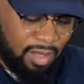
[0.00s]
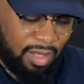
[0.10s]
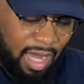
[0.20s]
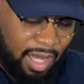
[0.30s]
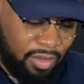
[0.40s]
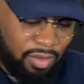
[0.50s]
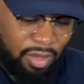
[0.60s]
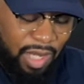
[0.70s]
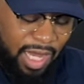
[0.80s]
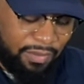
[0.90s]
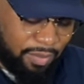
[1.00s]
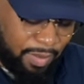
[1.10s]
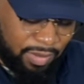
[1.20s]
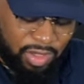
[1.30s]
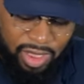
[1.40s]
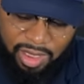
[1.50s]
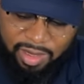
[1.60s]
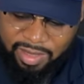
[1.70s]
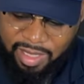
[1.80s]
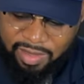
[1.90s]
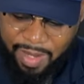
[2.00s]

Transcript: I don't know. I Chelly says